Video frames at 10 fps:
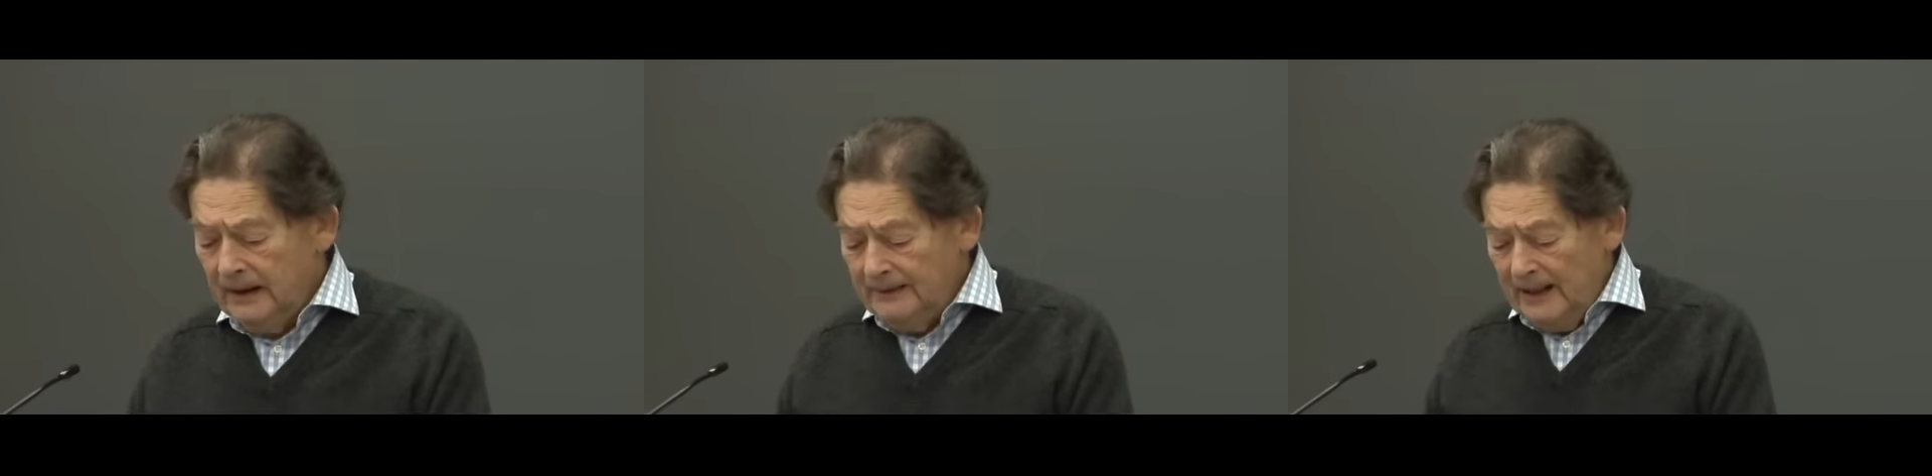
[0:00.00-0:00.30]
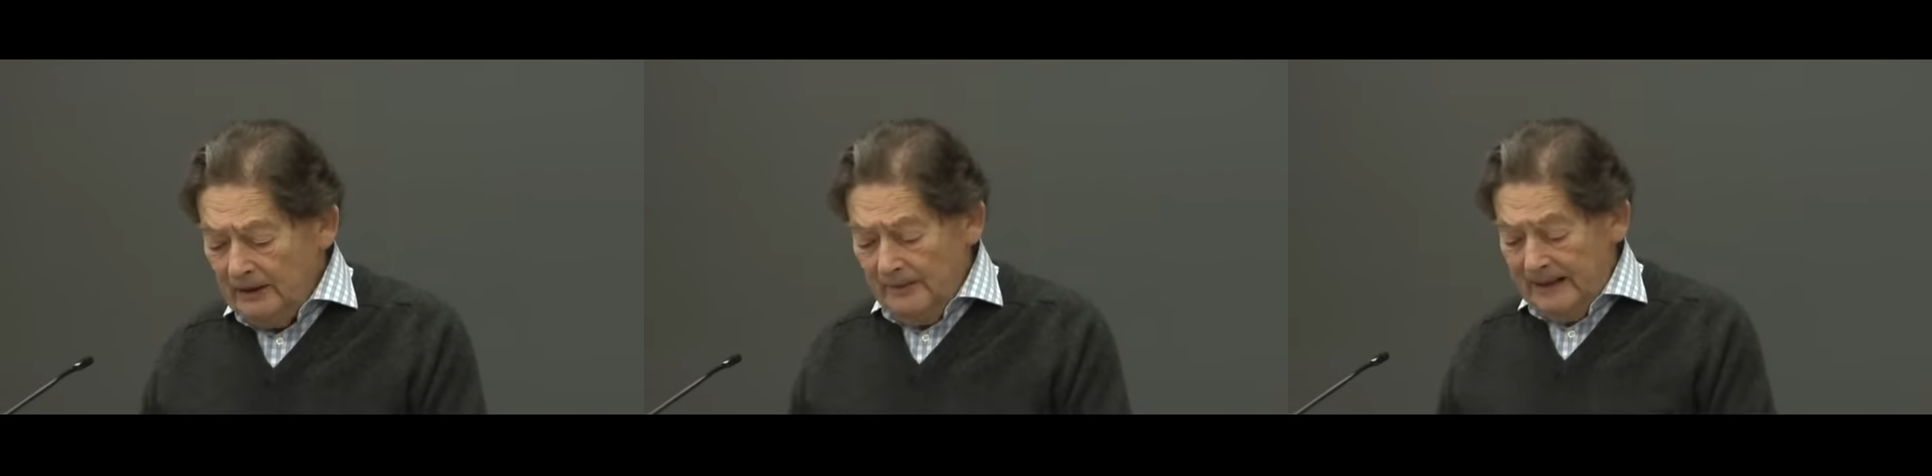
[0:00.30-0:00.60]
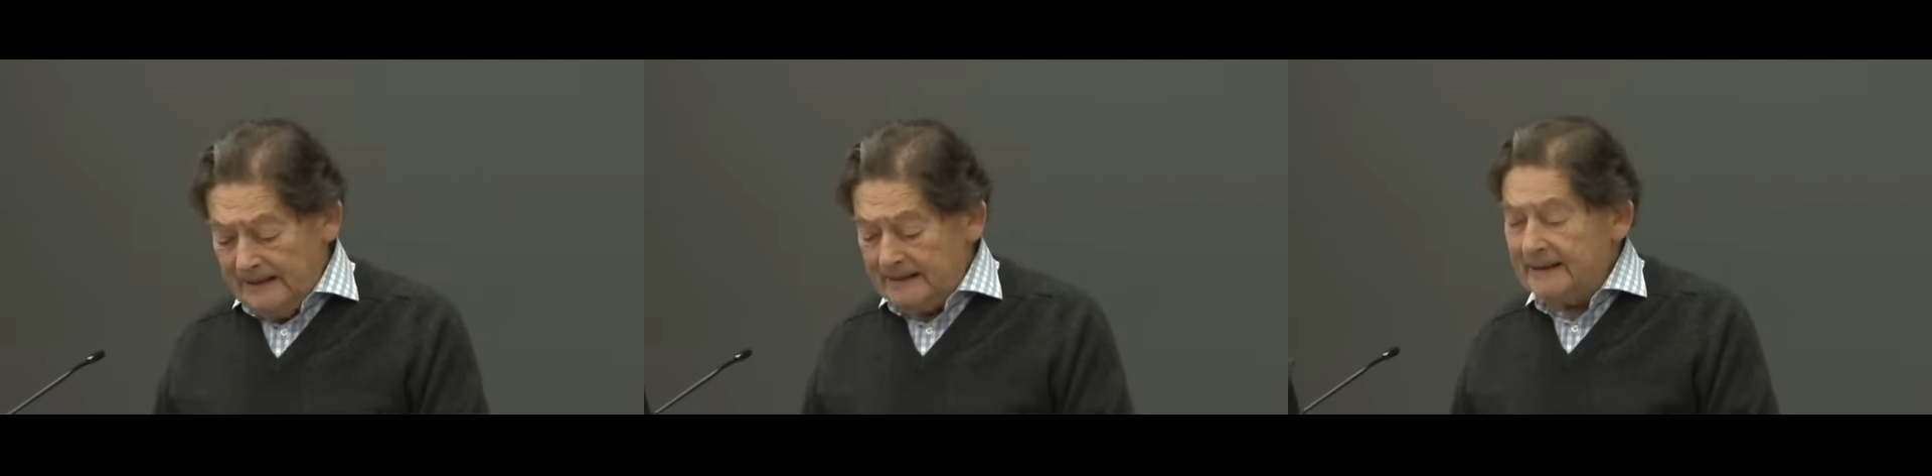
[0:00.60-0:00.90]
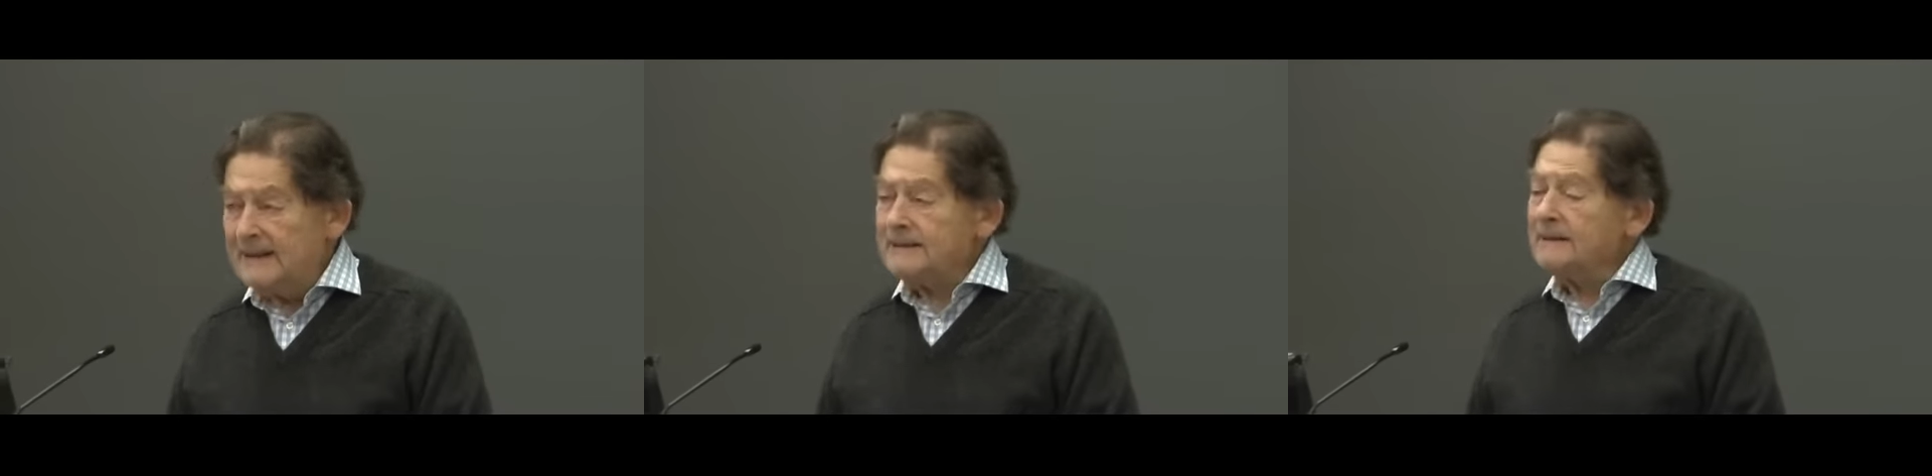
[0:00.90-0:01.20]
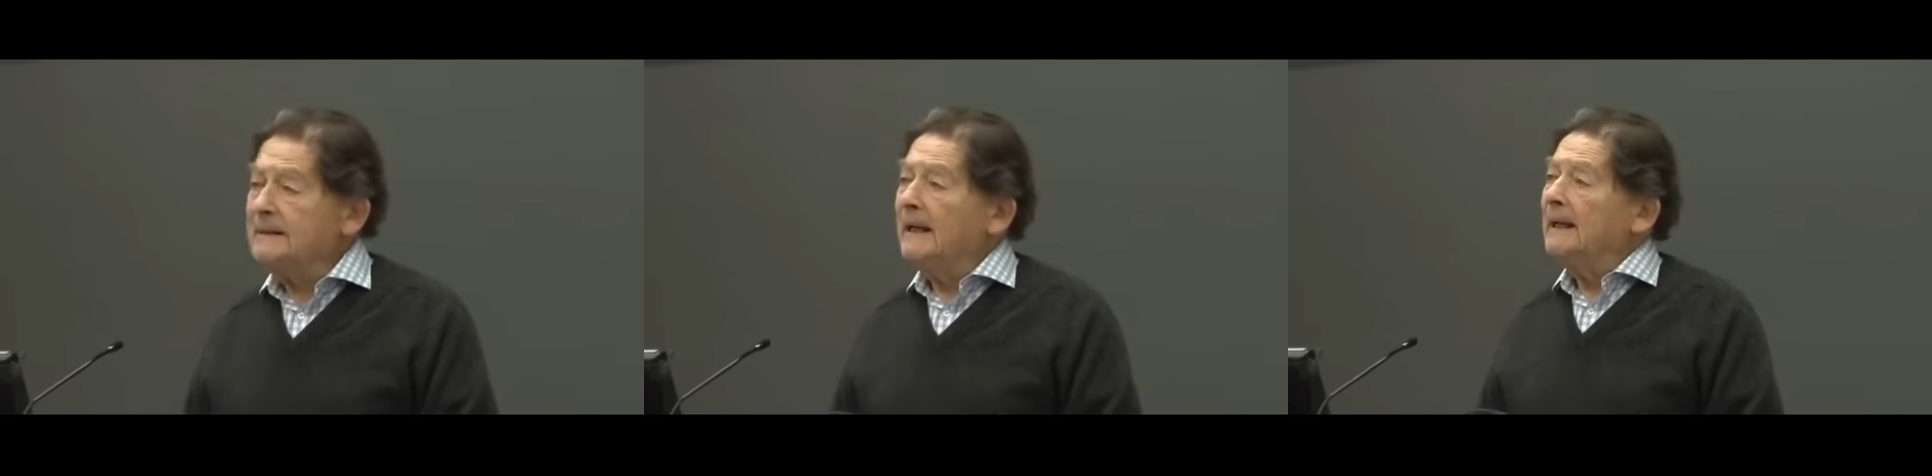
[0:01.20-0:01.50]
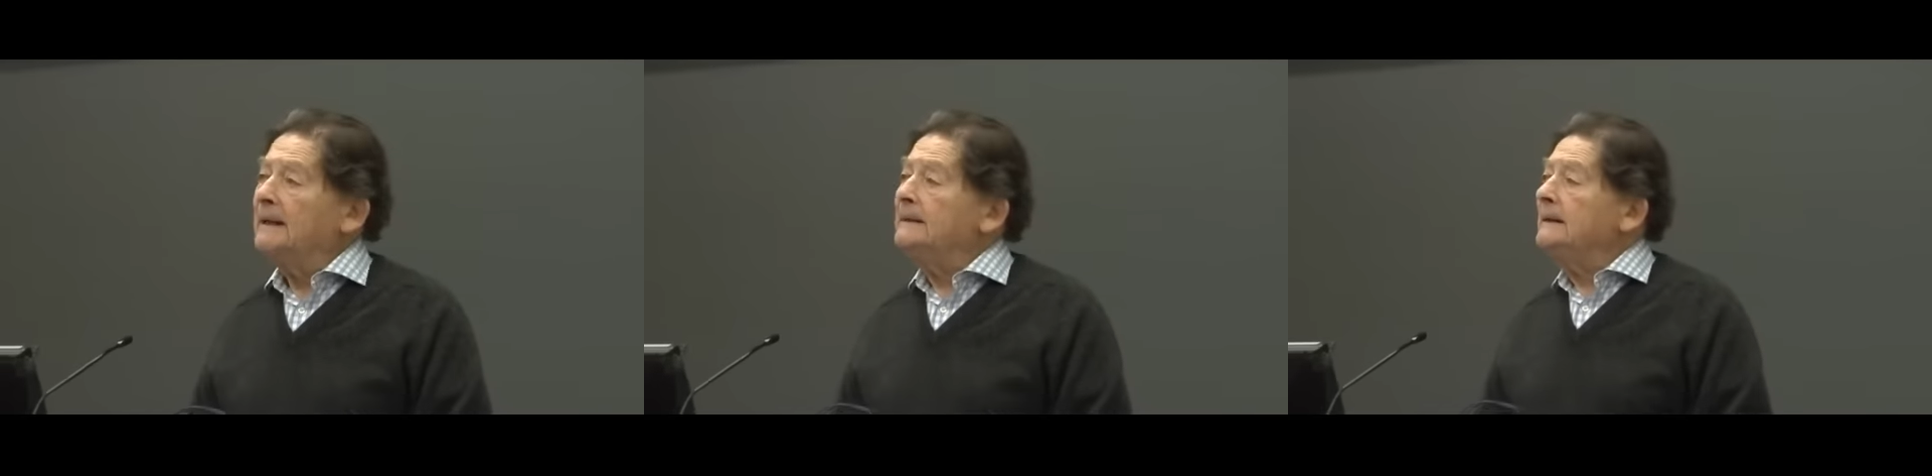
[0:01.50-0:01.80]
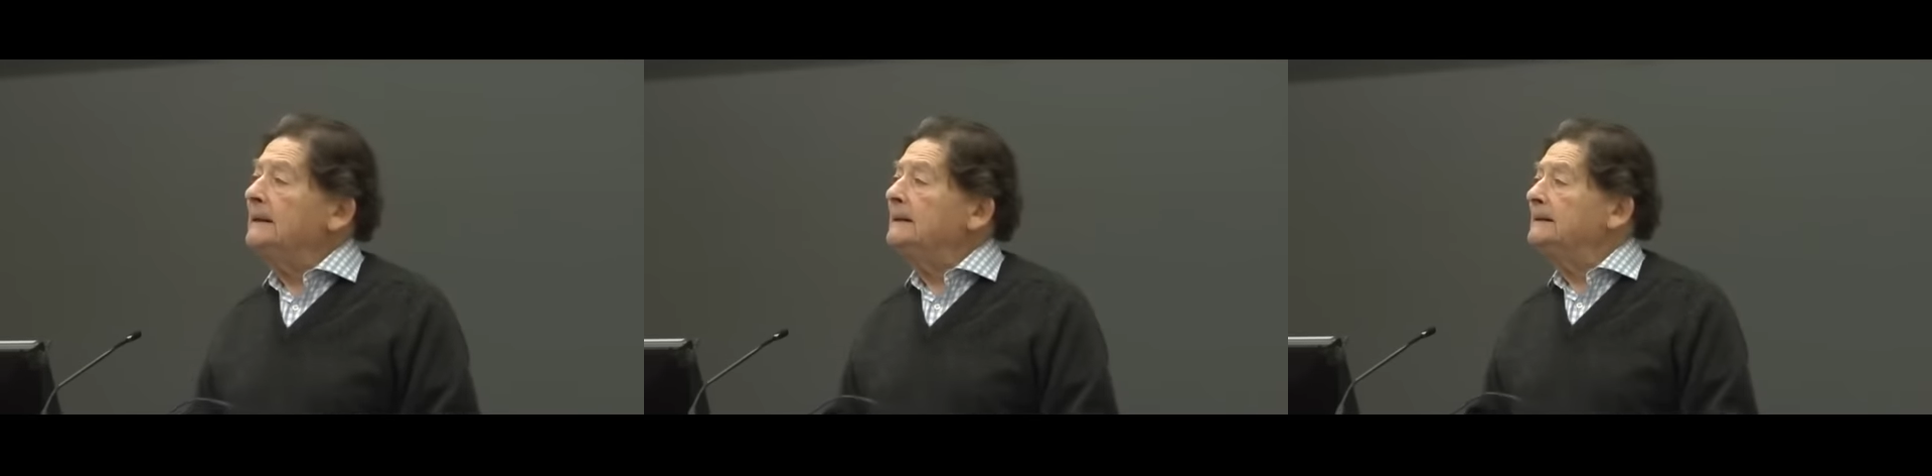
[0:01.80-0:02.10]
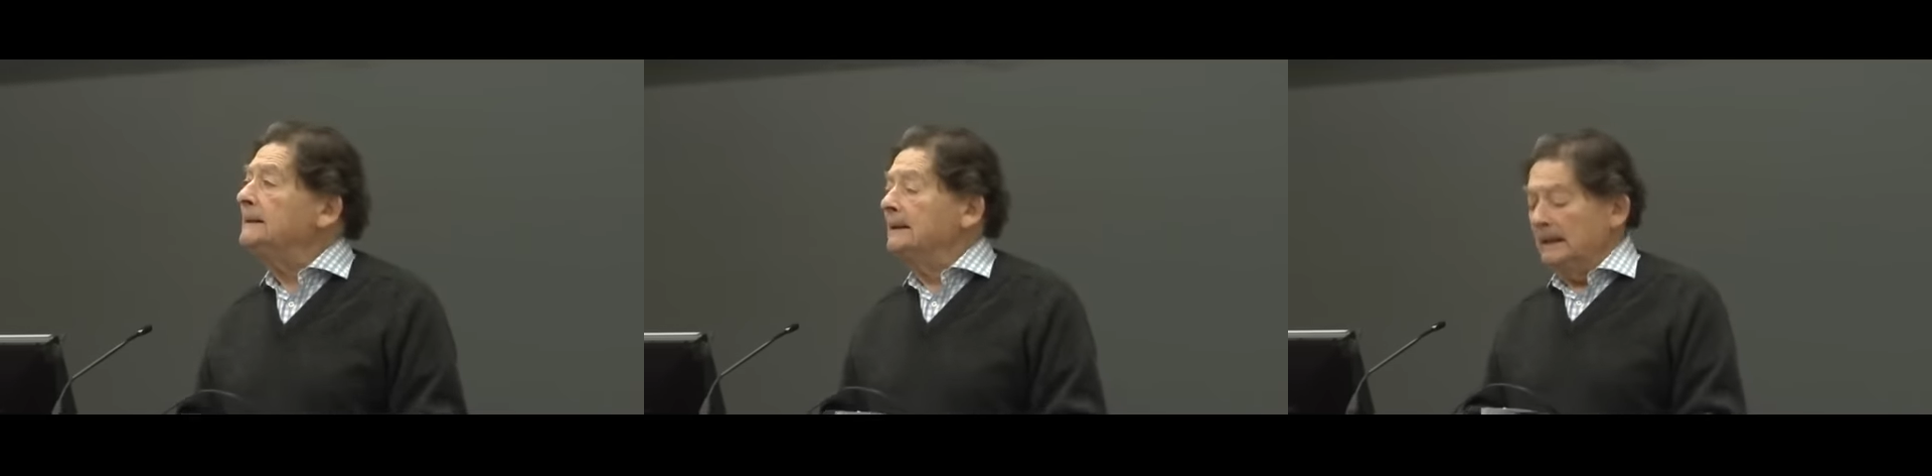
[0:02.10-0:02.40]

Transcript: And that remains the case today, indeed,